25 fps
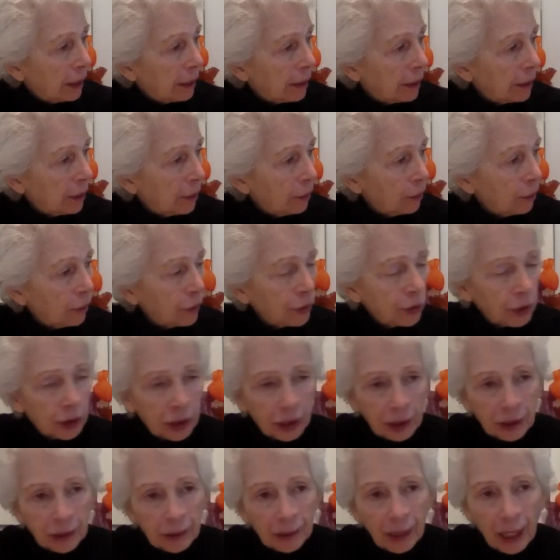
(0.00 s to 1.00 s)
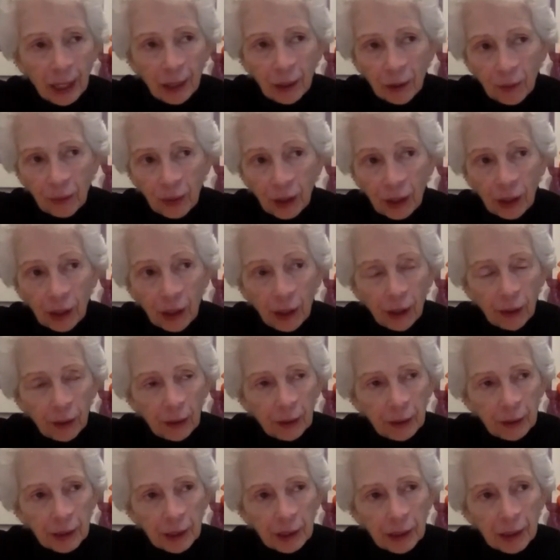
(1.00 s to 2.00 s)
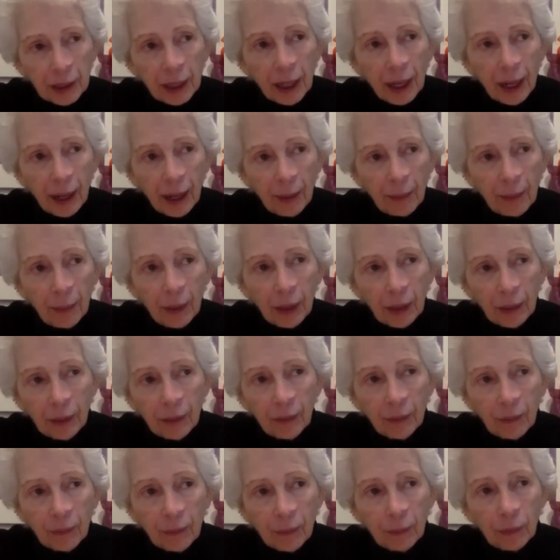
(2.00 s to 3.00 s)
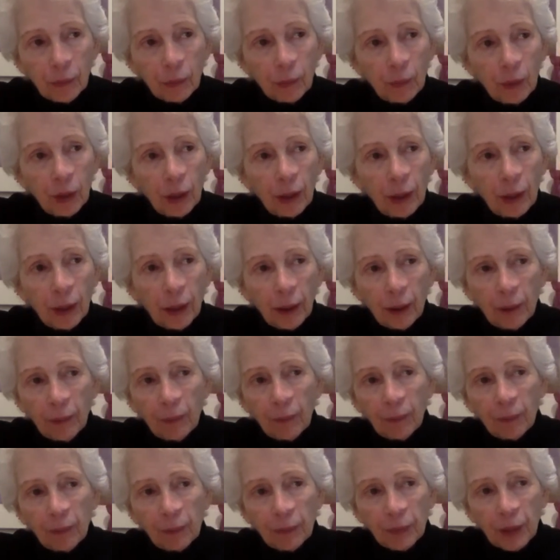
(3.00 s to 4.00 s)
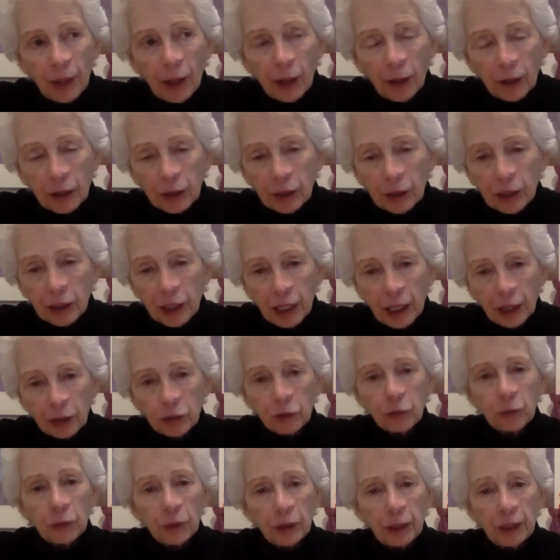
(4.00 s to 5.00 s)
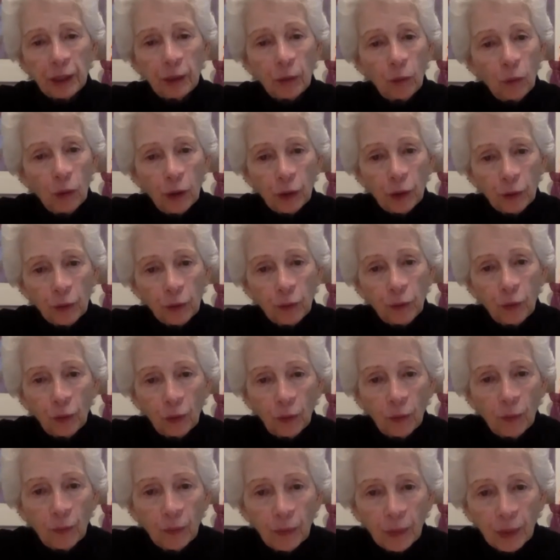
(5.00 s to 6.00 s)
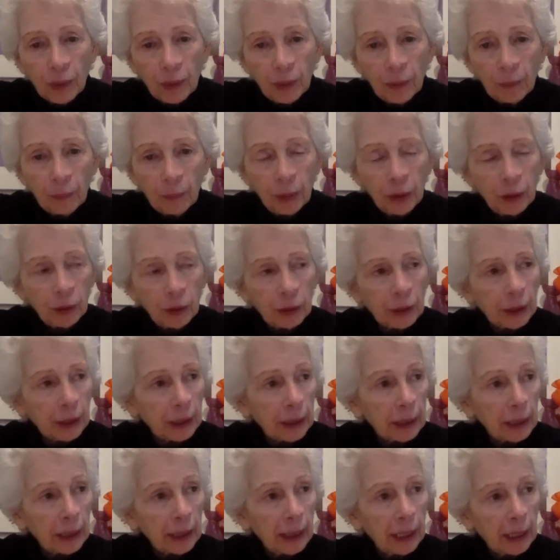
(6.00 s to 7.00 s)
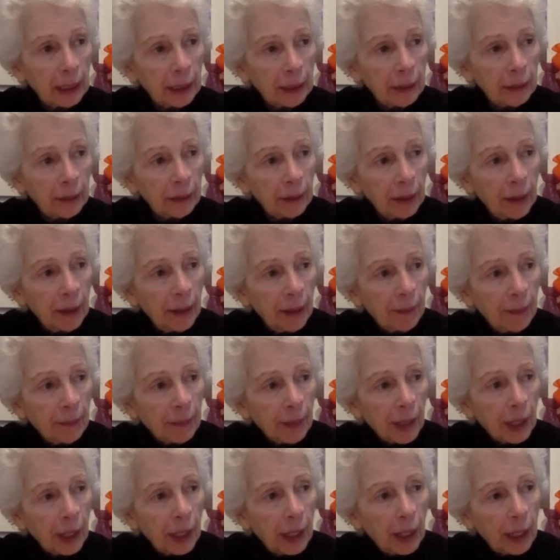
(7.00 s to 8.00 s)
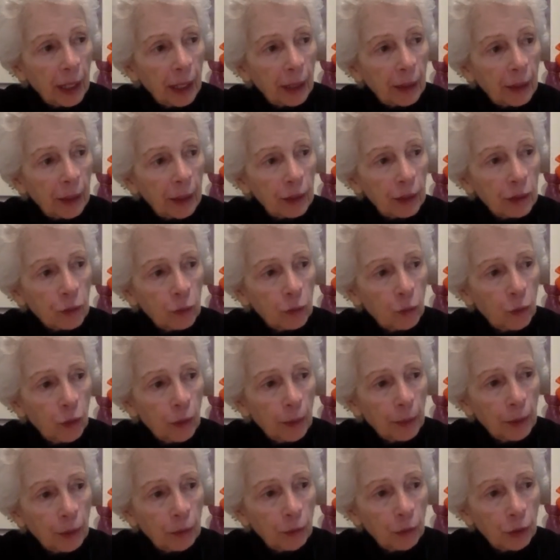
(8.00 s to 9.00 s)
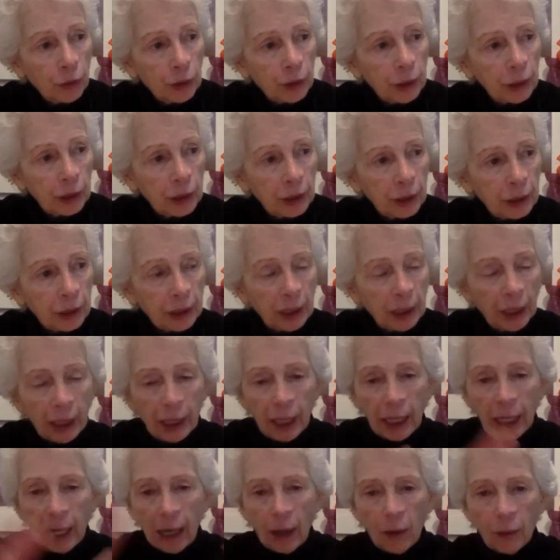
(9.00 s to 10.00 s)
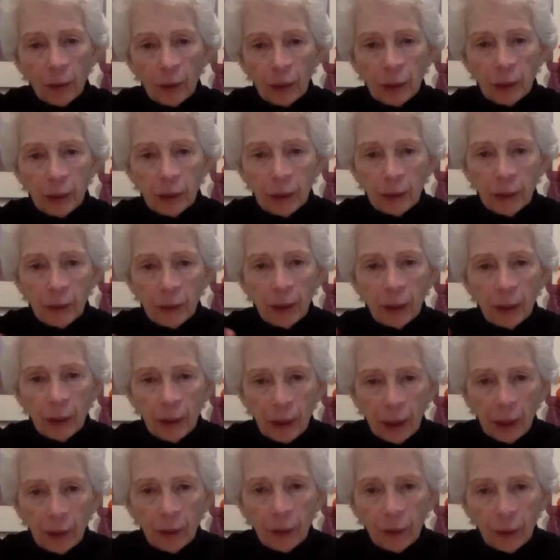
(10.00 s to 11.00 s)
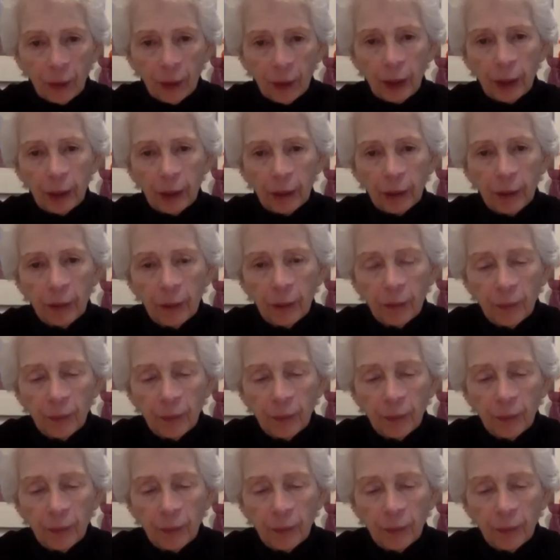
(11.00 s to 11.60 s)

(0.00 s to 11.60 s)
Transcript: that was state of the art at the time and um, architecturally a wonderful building. And this woman was sitting out in an area